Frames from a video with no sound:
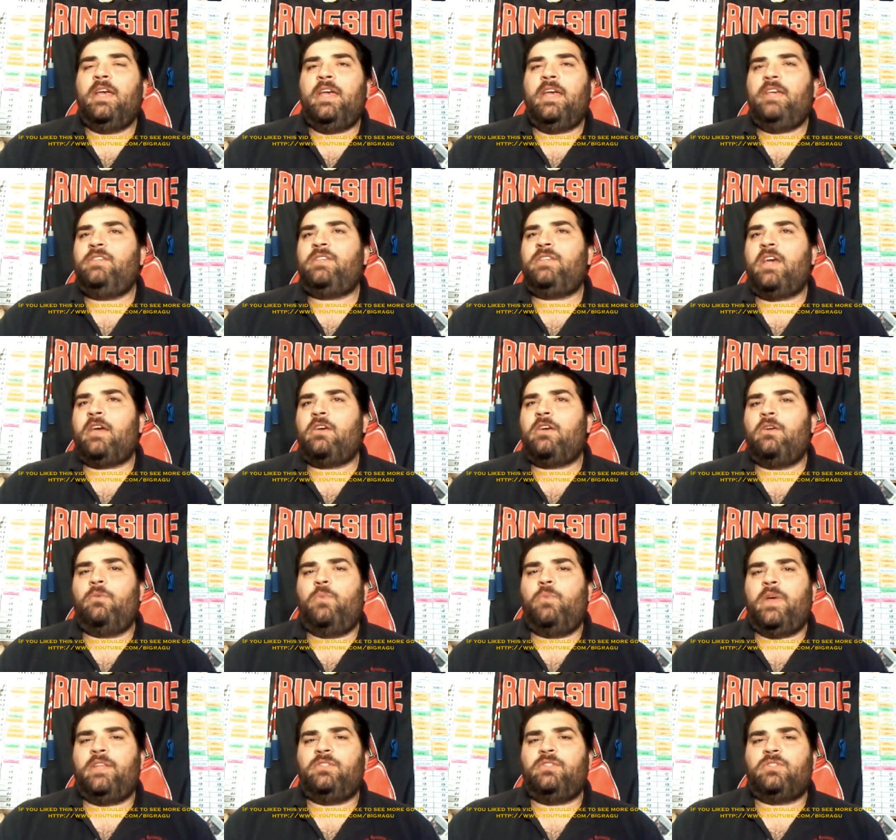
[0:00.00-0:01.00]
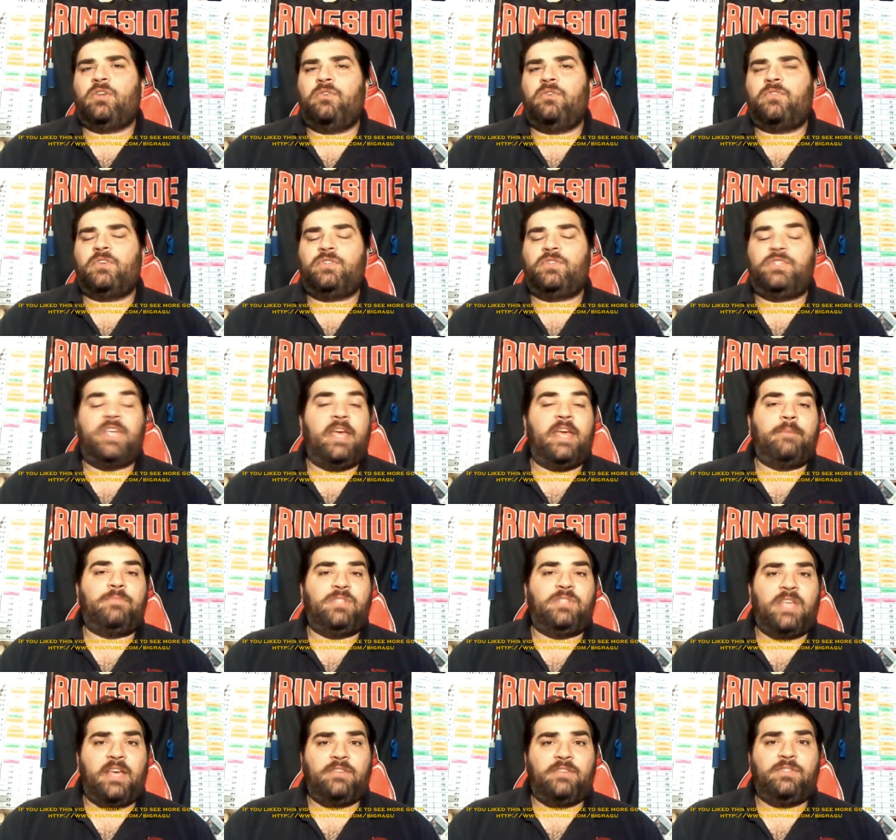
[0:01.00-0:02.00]
He's got good wins over Sam
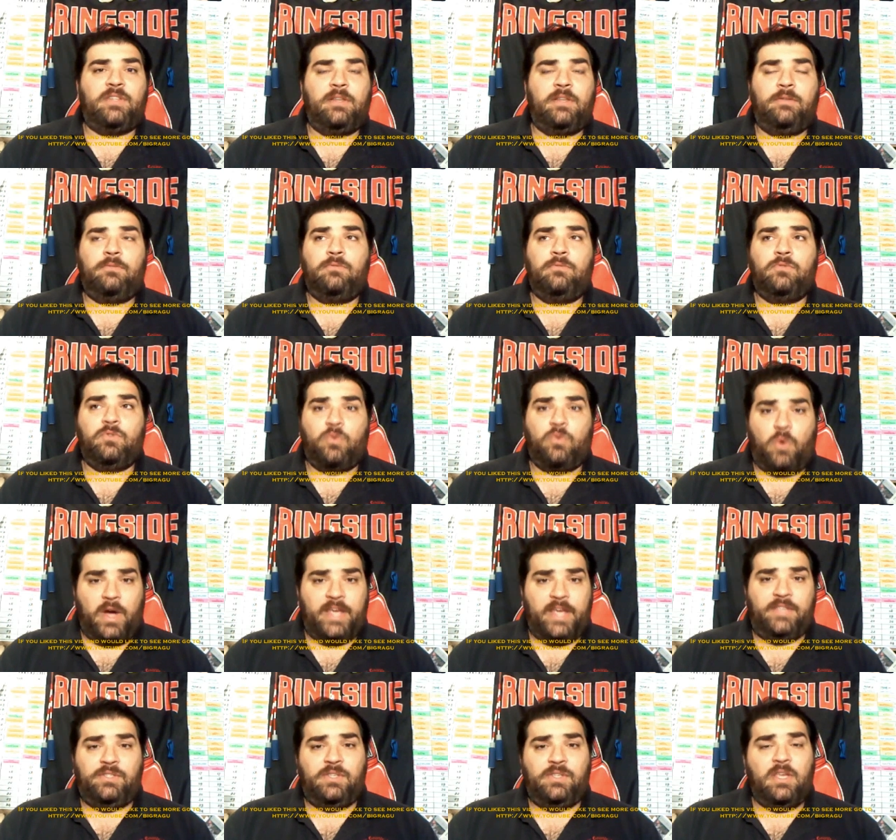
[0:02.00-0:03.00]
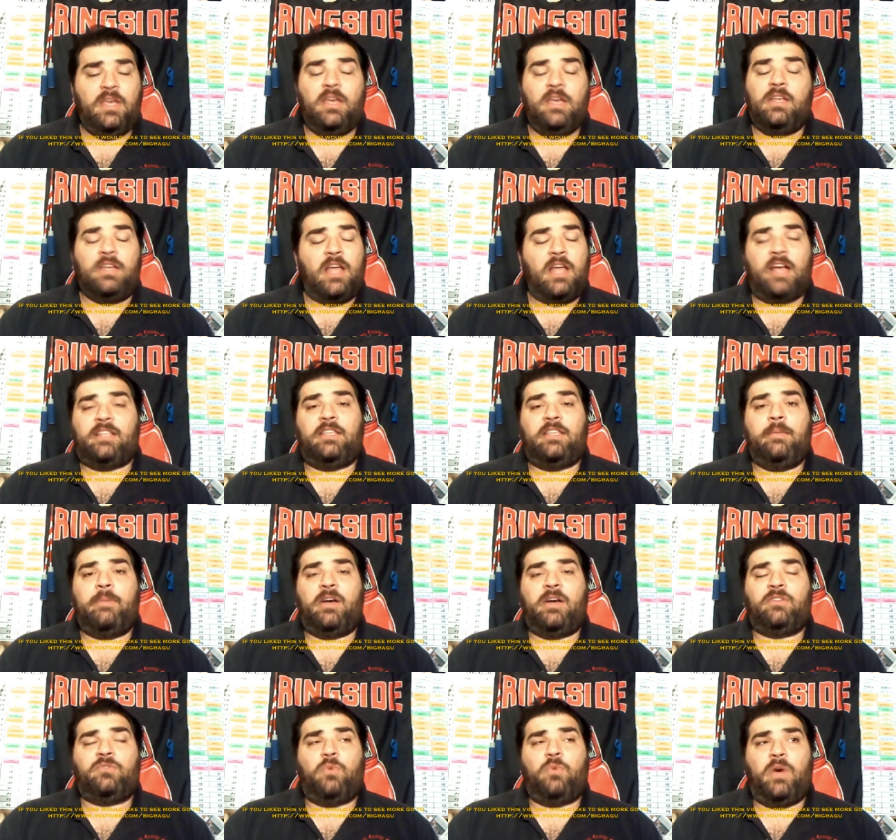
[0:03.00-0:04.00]
Sexton twice, knocked him
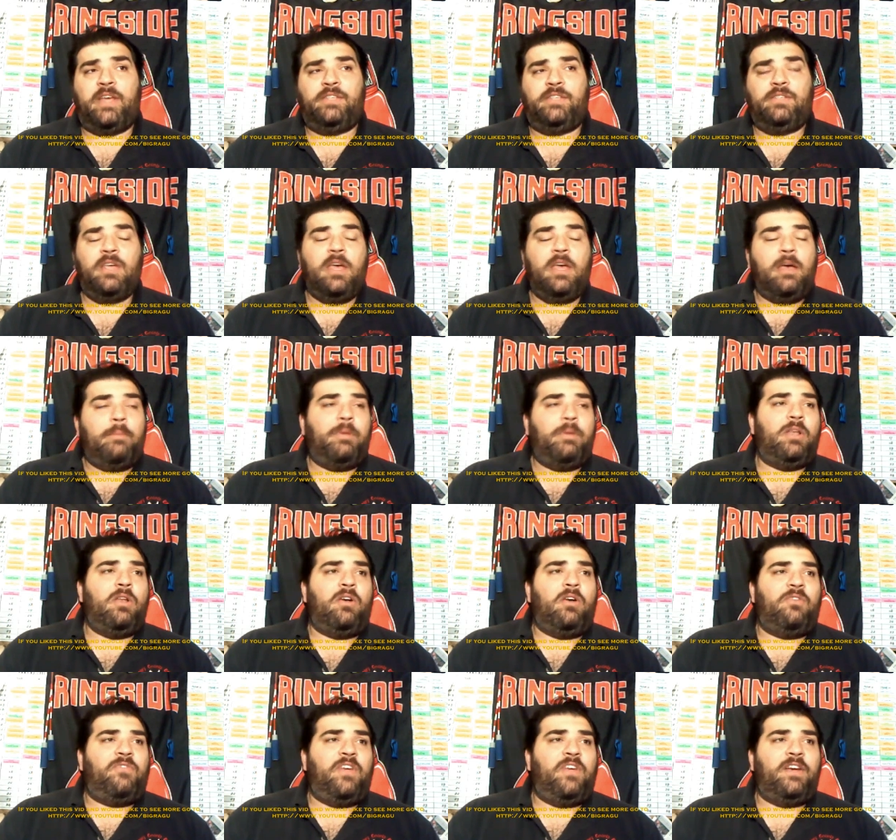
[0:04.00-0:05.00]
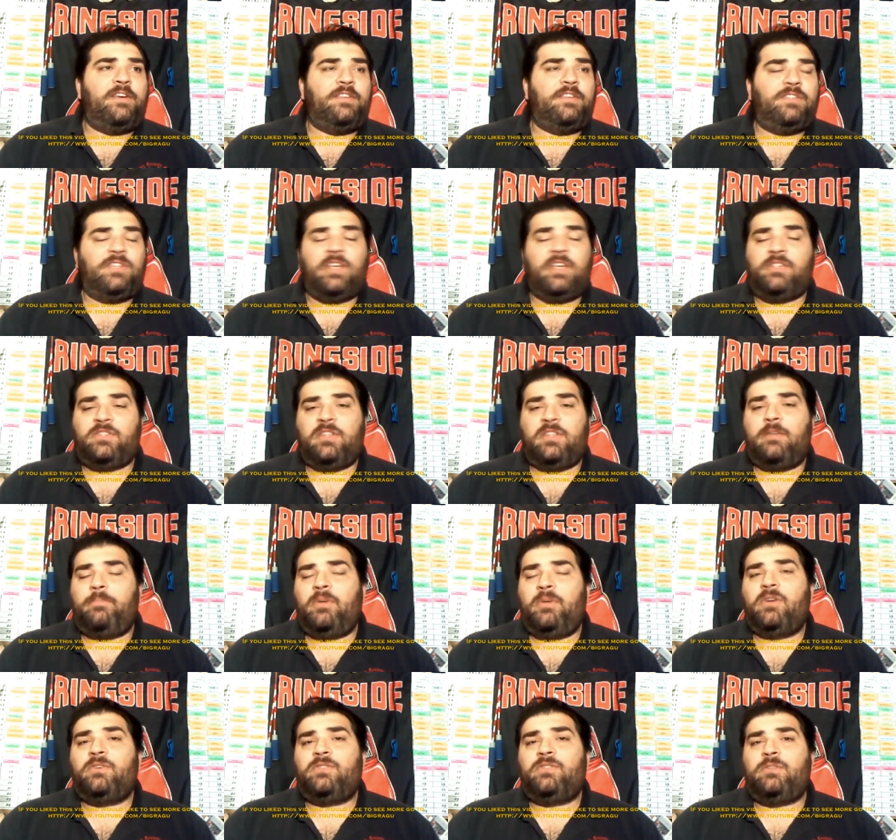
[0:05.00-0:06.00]
out twice, but in all fairness, Sexton
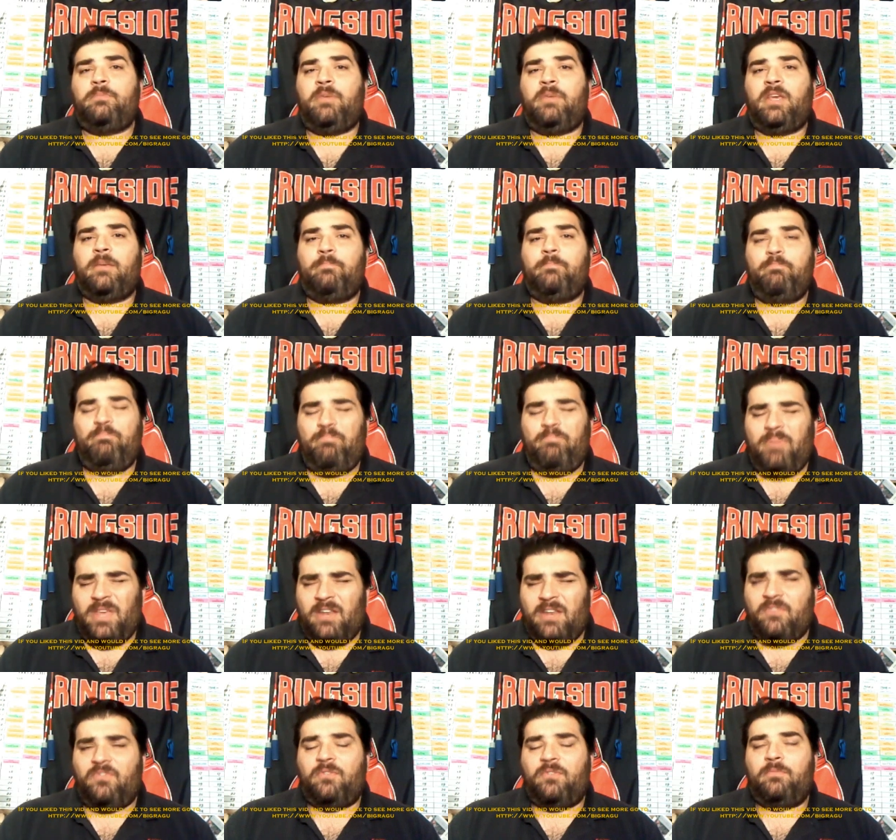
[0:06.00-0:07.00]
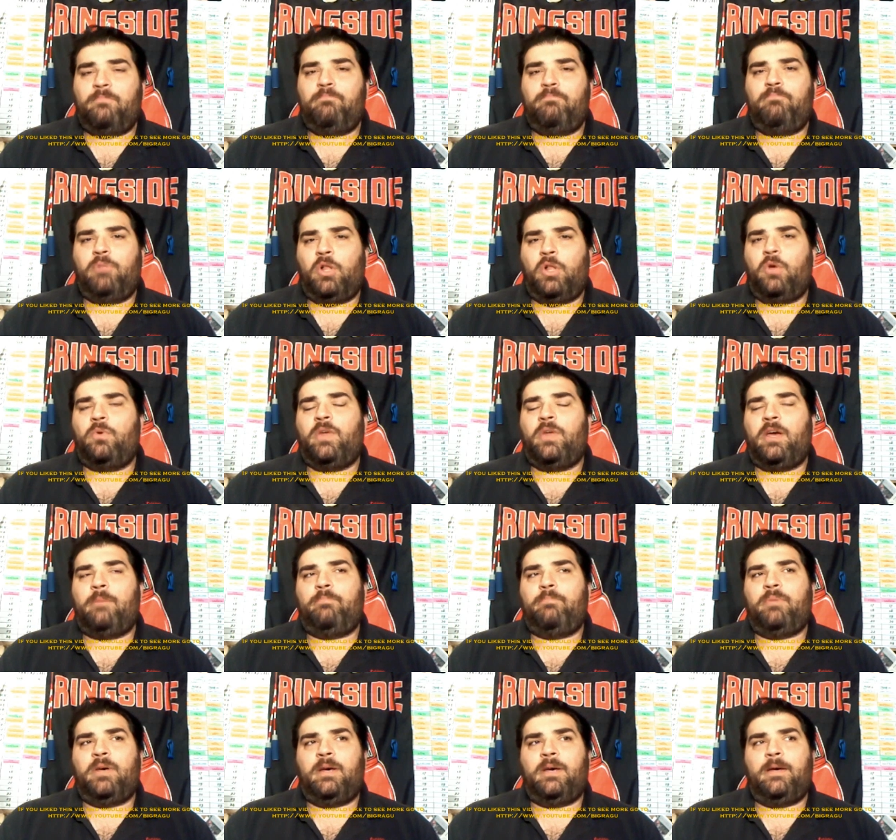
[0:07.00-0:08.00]
appears to be a bit of a
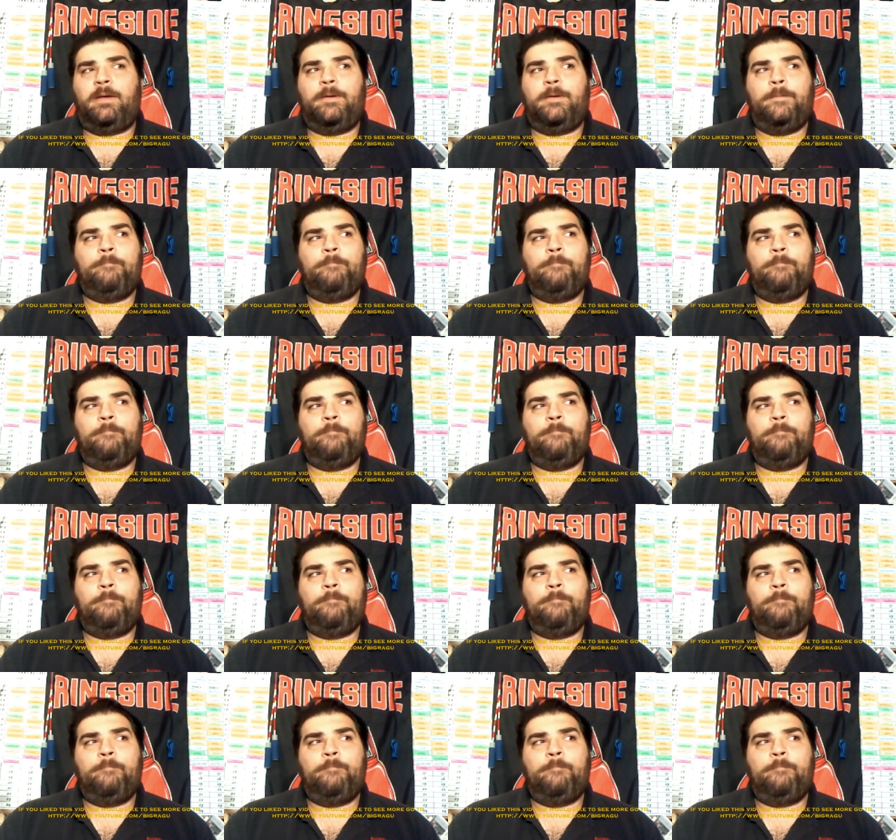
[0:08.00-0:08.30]
blown-up, uh,